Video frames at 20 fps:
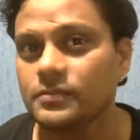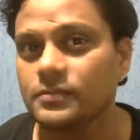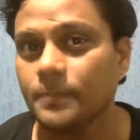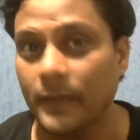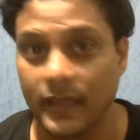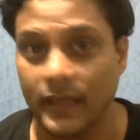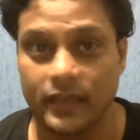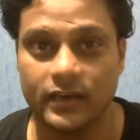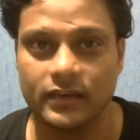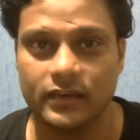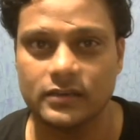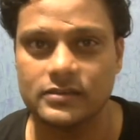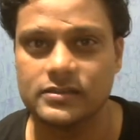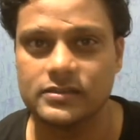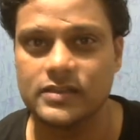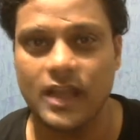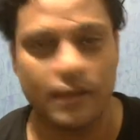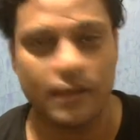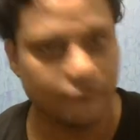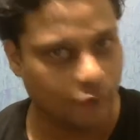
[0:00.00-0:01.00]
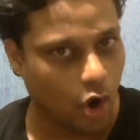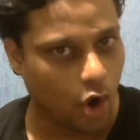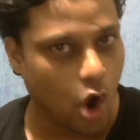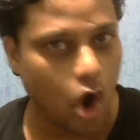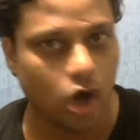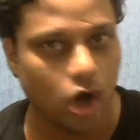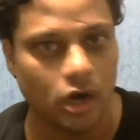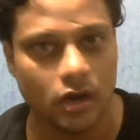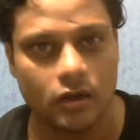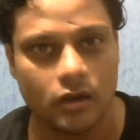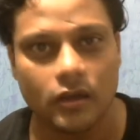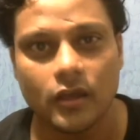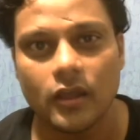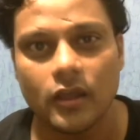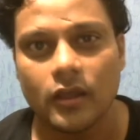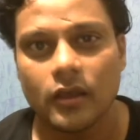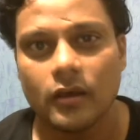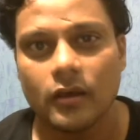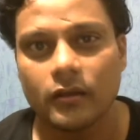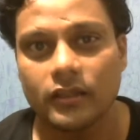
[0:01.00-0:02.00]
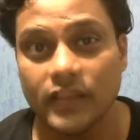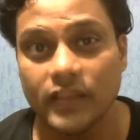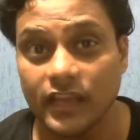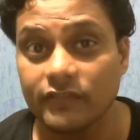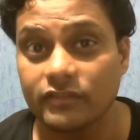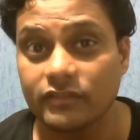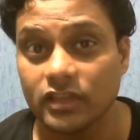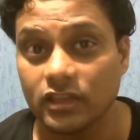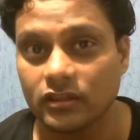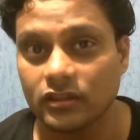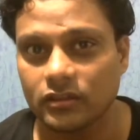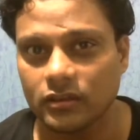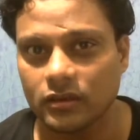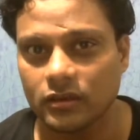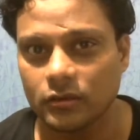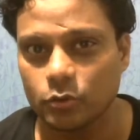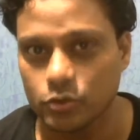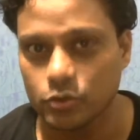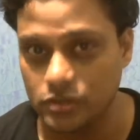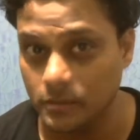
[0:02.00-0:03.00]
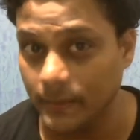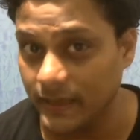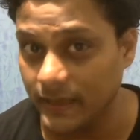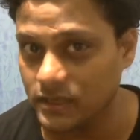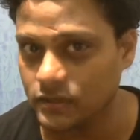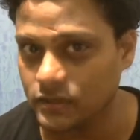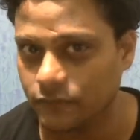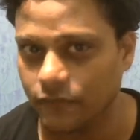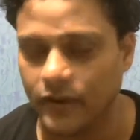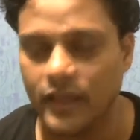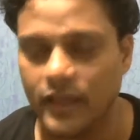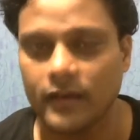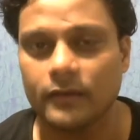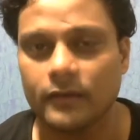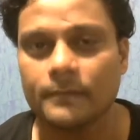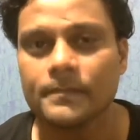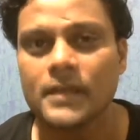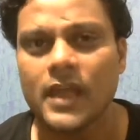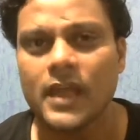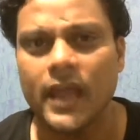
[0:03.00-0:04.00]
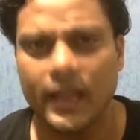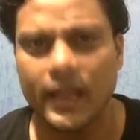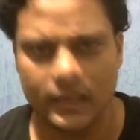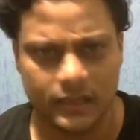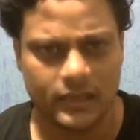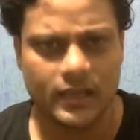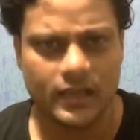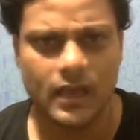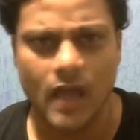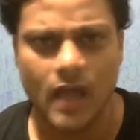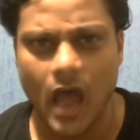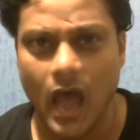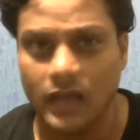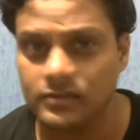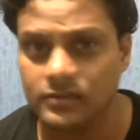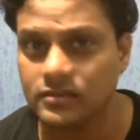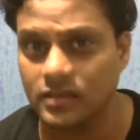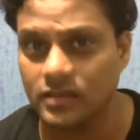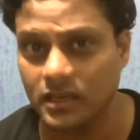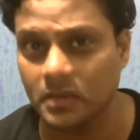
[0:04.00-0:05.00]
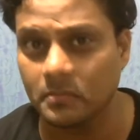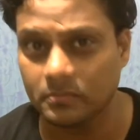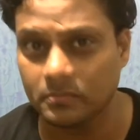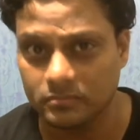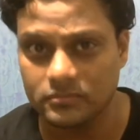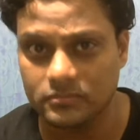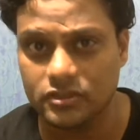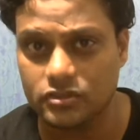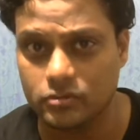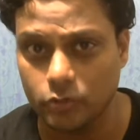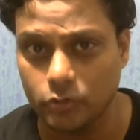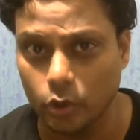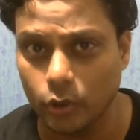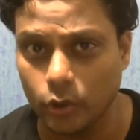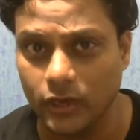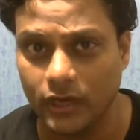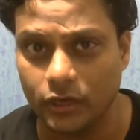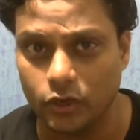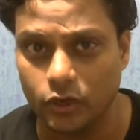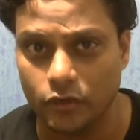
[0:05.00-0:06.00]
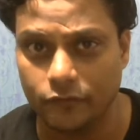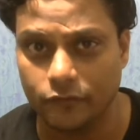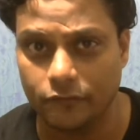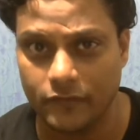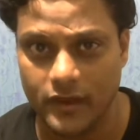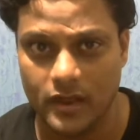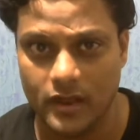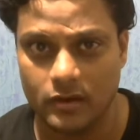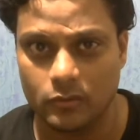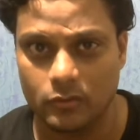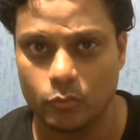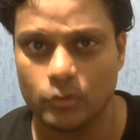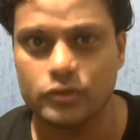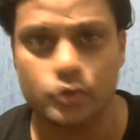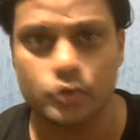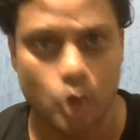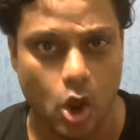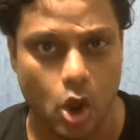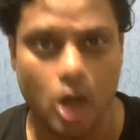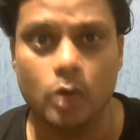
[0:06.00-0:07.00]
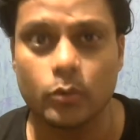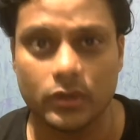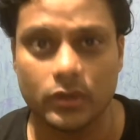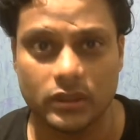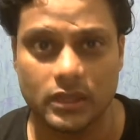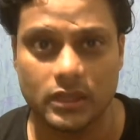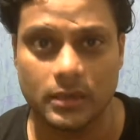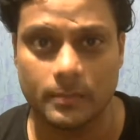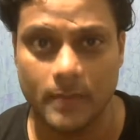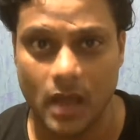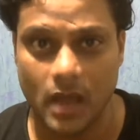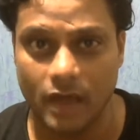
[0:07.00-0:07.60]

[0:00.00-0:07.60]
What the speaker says: parents have called Devadatta, who's the best friend, and they asked him, just look at your friend, what's wrong with him?